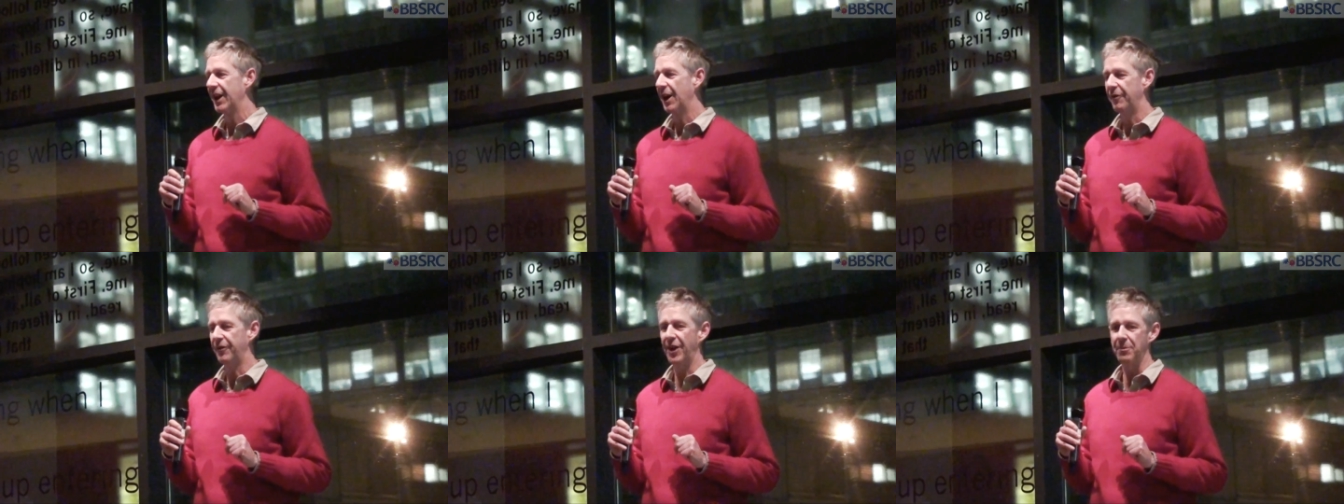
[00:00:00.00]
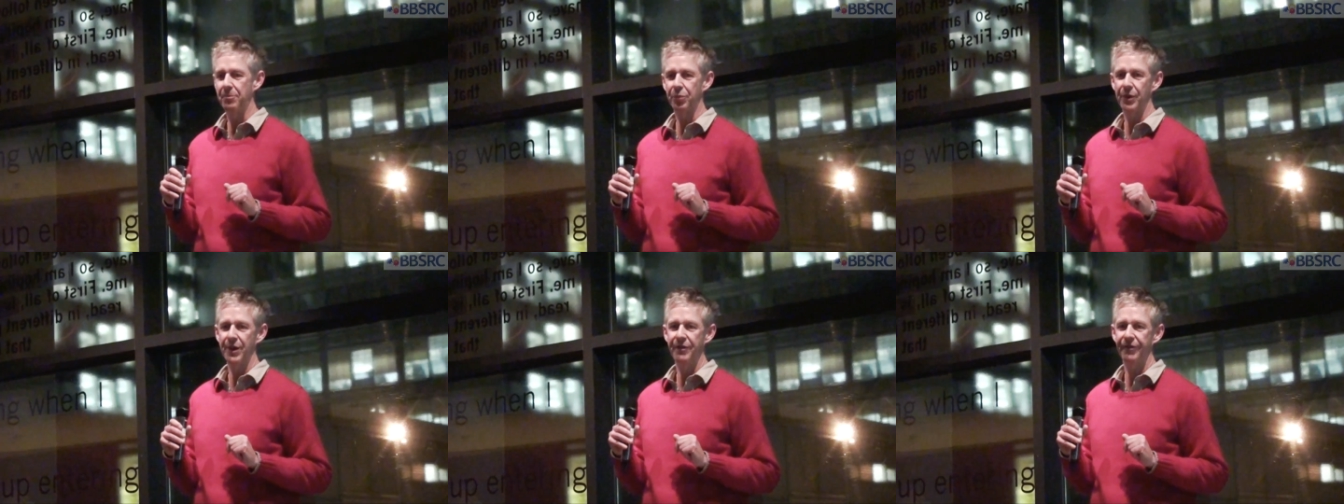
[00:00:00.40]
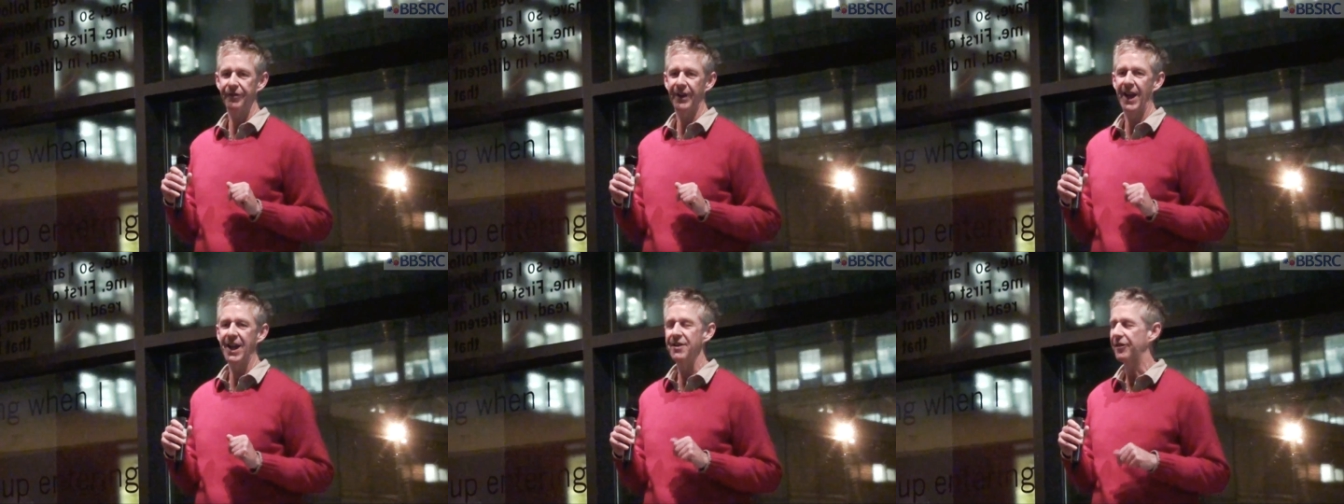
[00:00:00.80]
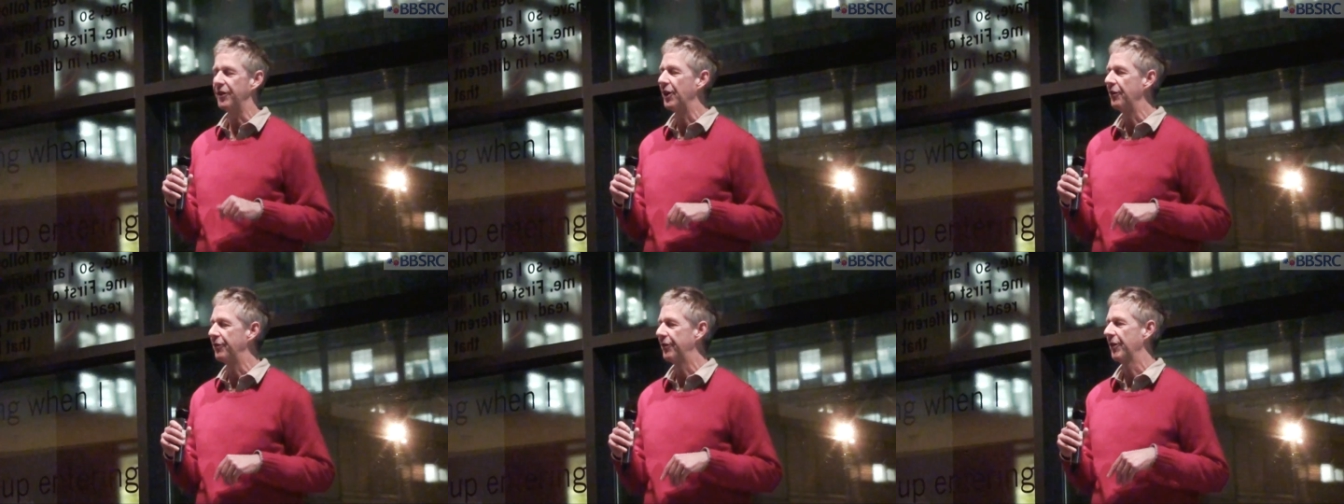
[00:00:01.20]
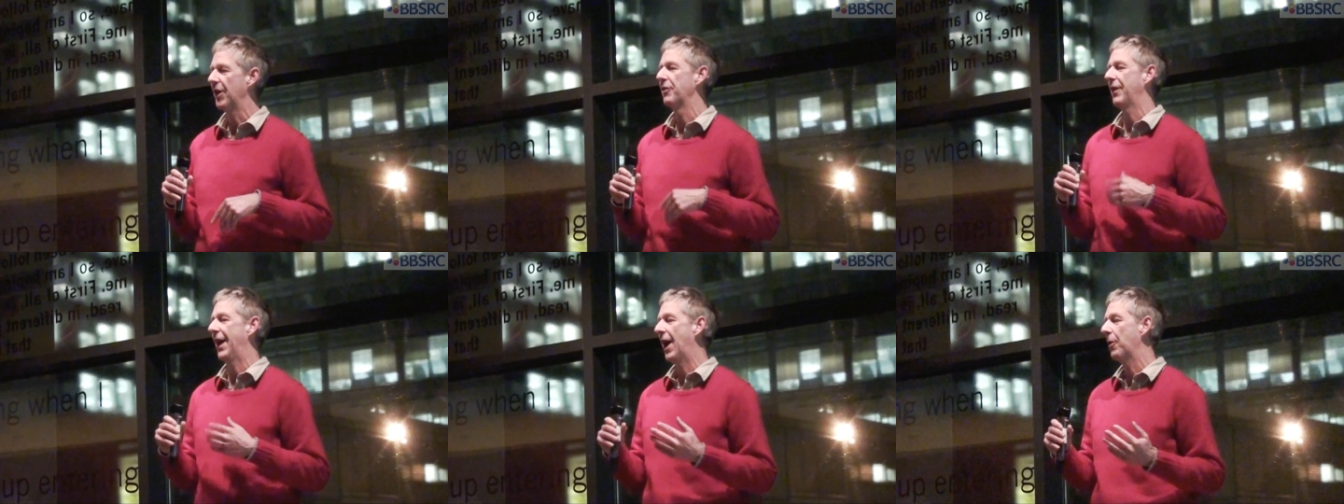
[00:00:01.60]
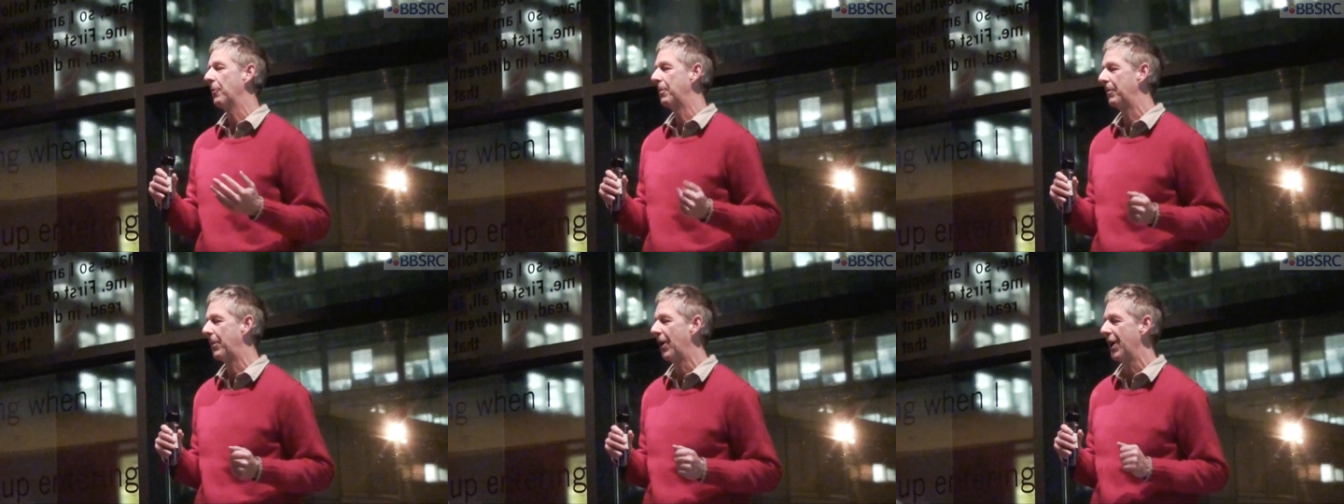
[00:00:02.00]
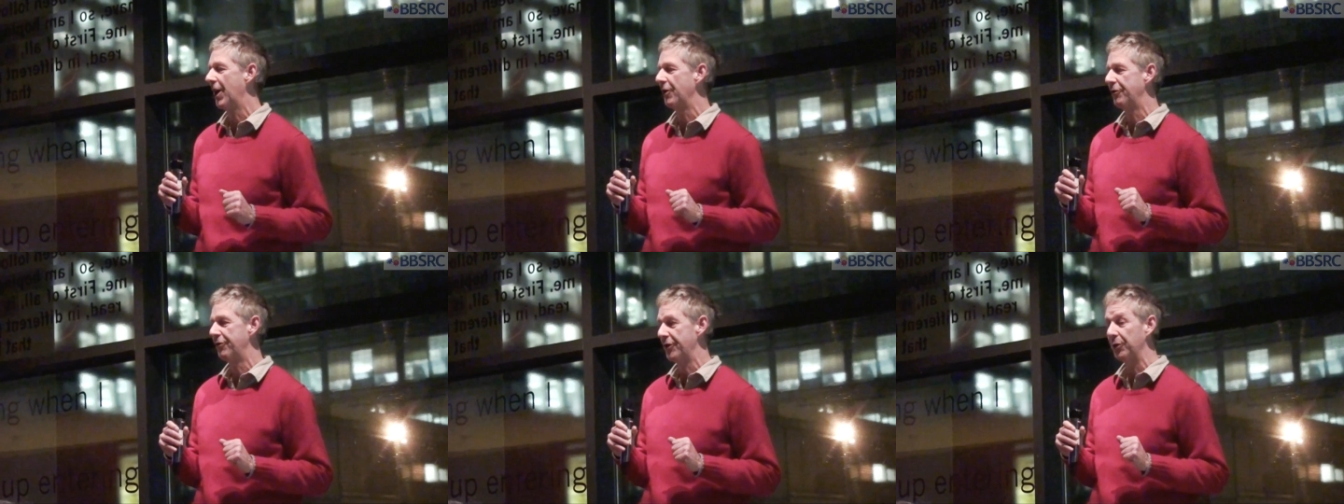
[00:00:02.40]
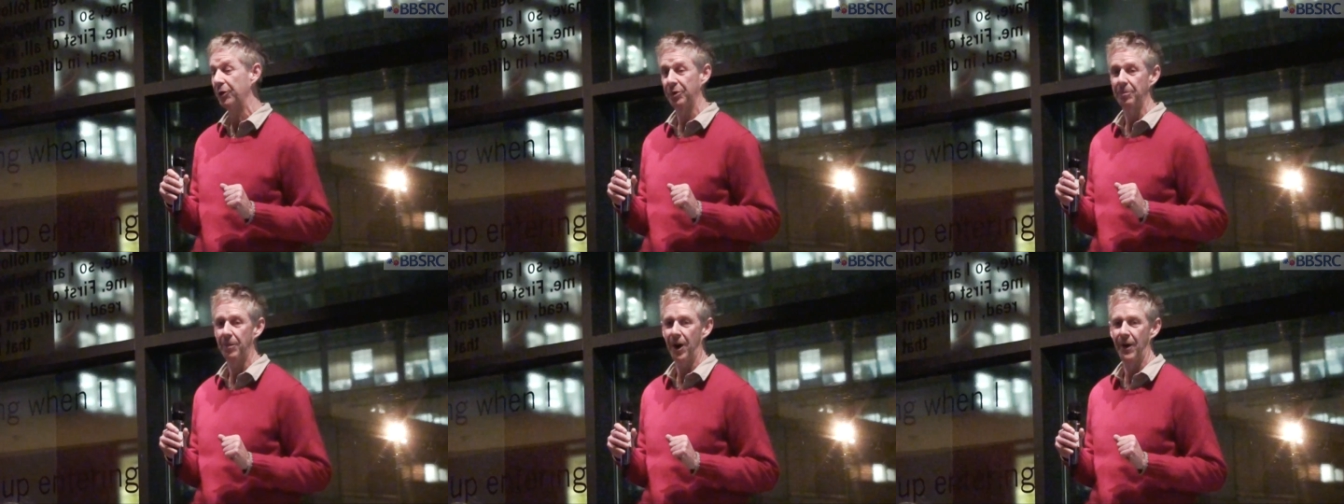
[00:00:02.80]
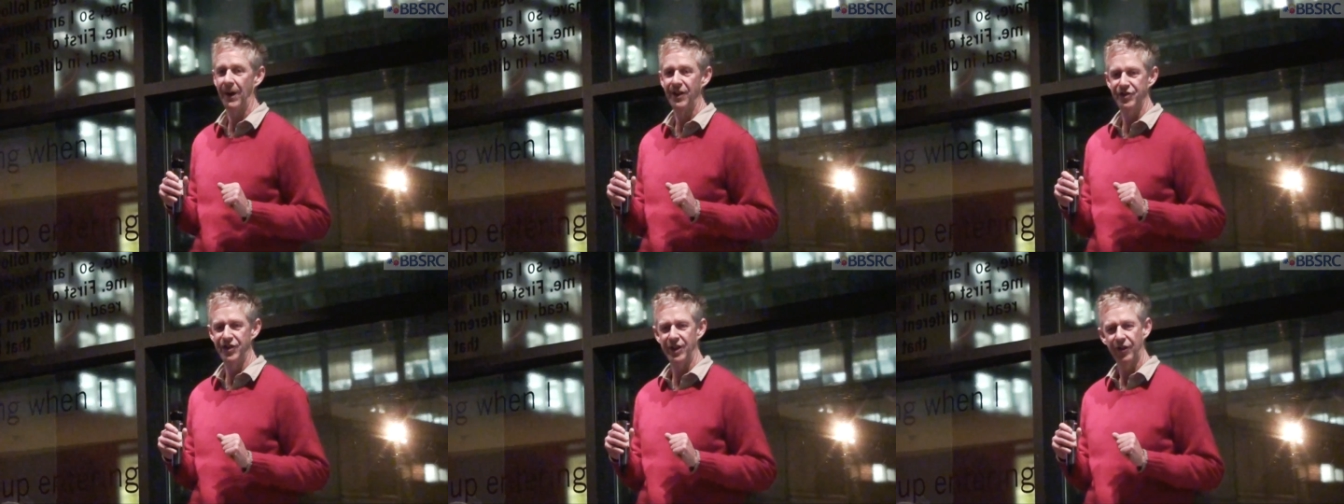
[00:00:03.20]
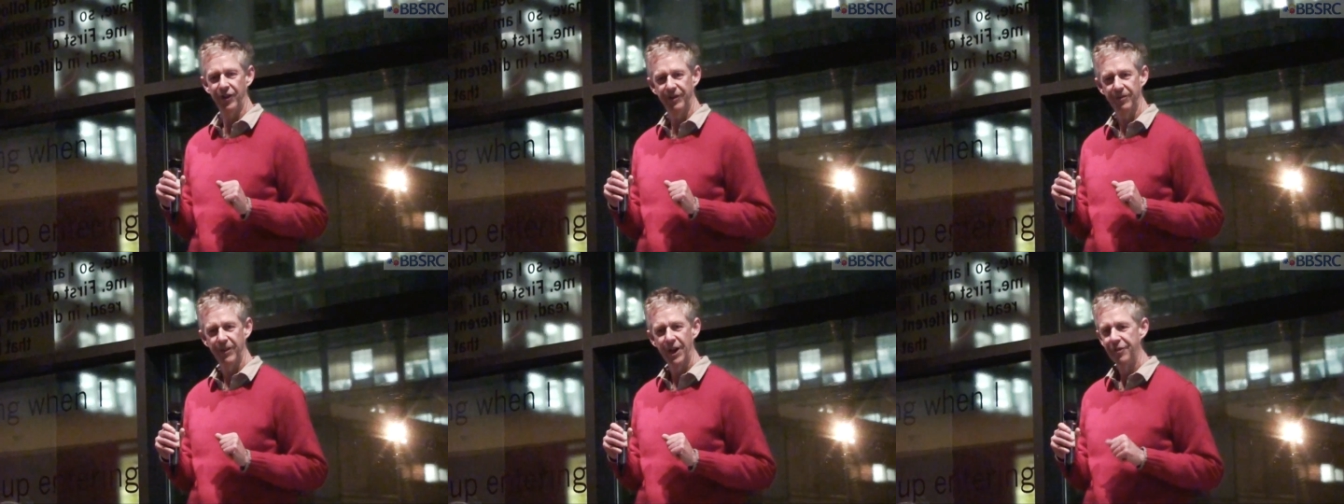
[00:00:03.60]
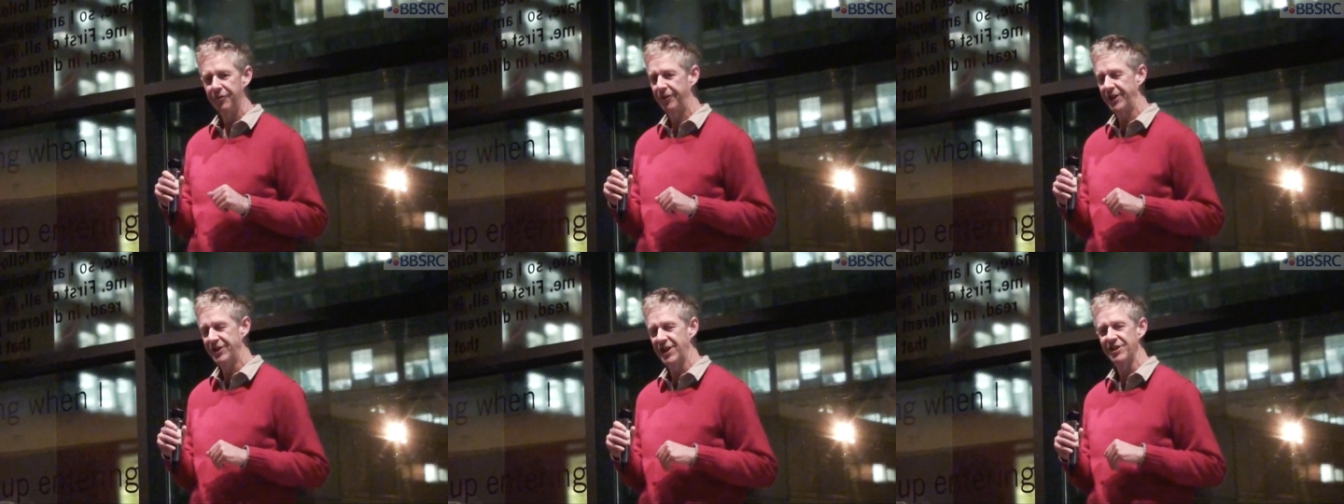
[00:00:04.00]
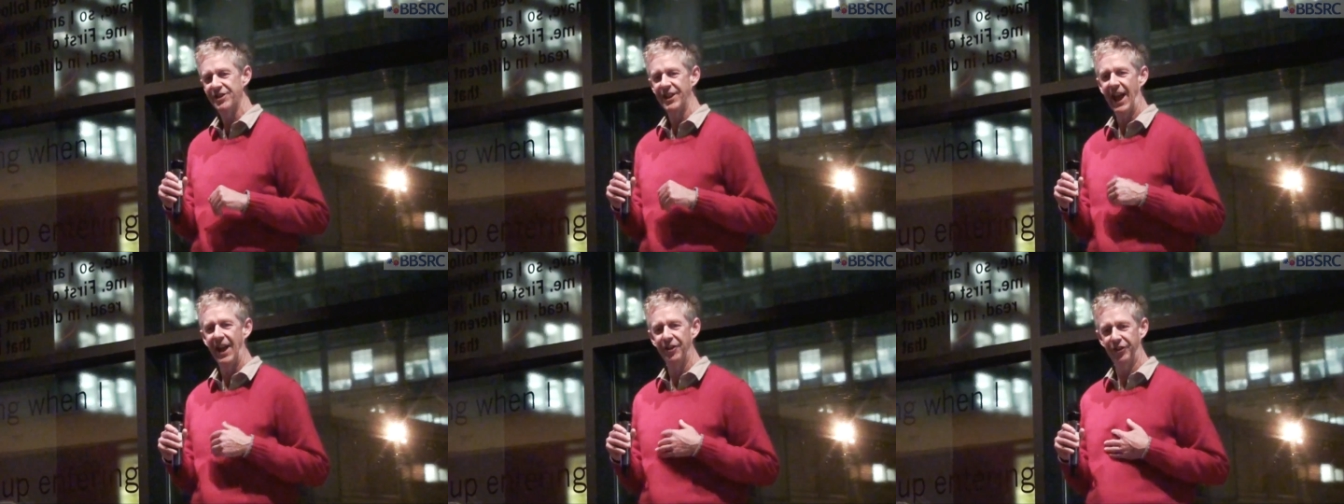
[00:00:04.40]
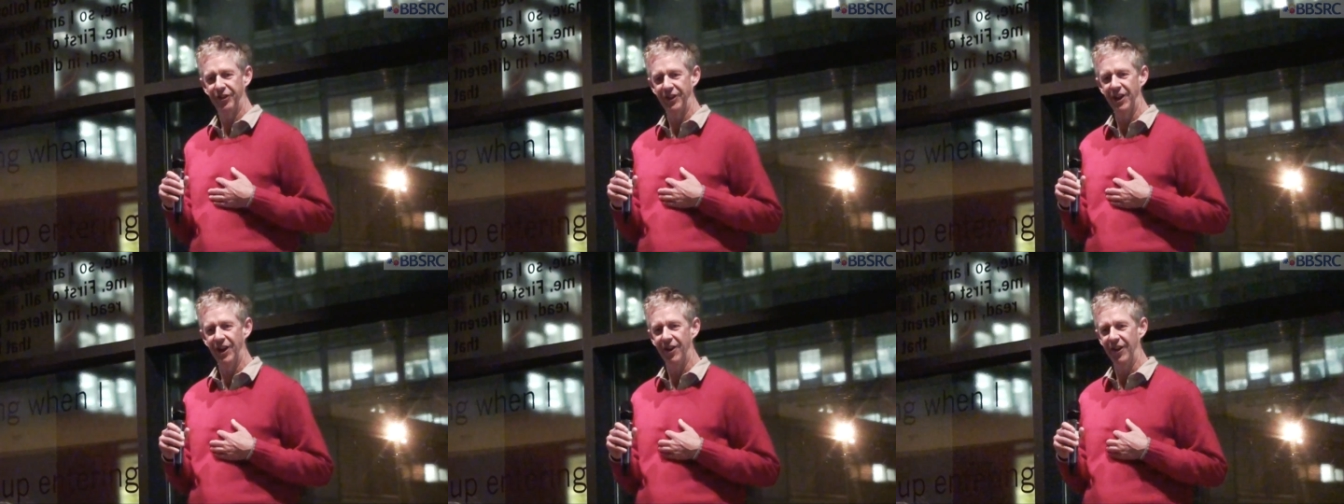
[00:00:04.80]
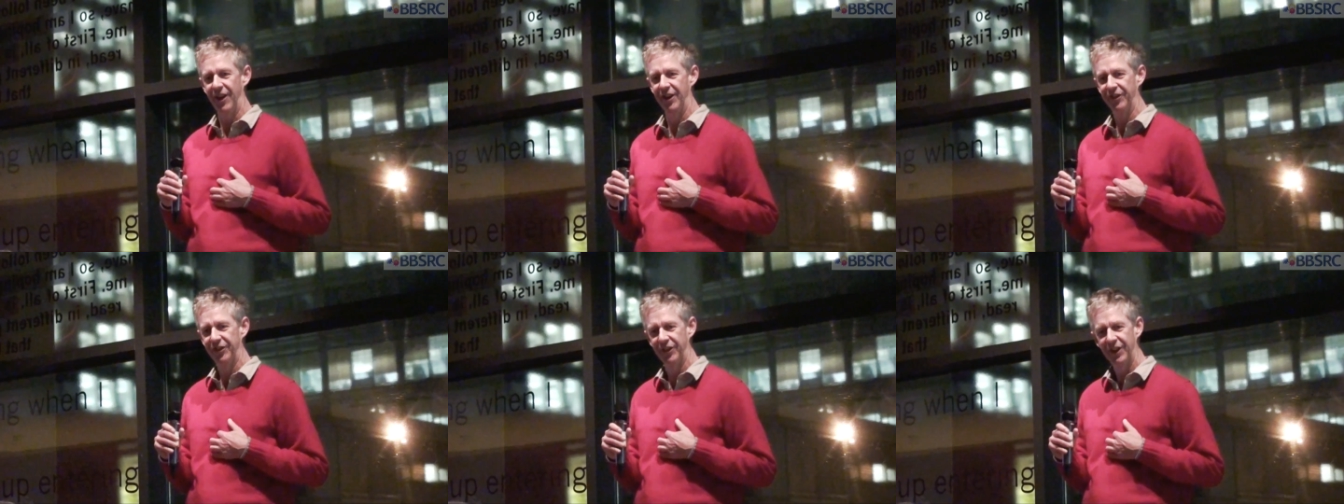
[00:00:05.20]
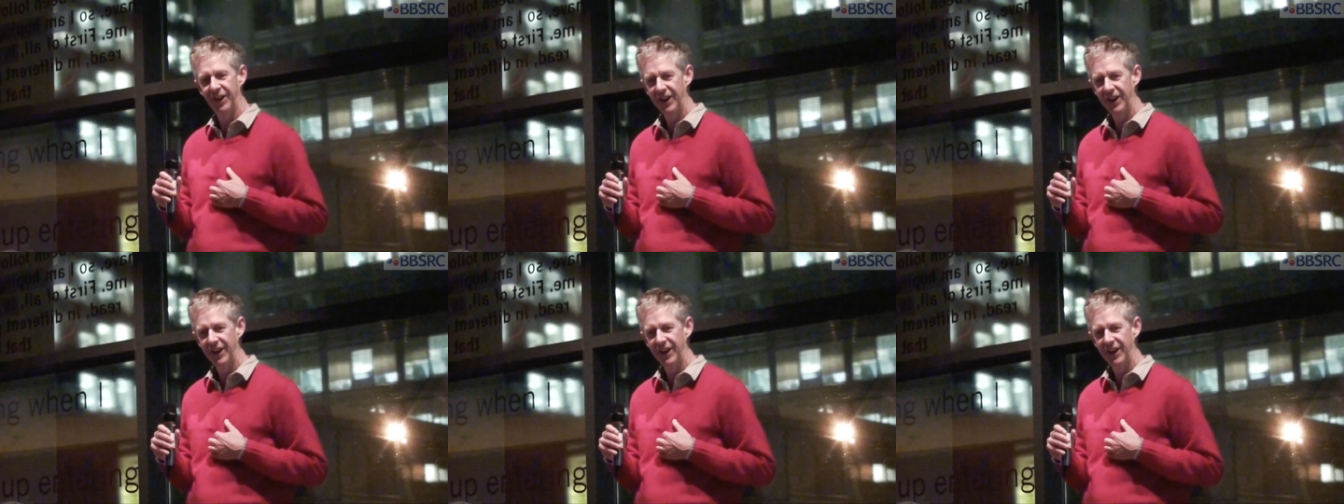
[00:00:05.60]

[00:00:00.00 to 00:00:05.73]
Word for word: a very brief flavour of how biofuels and bioenergy fit into those scenarios.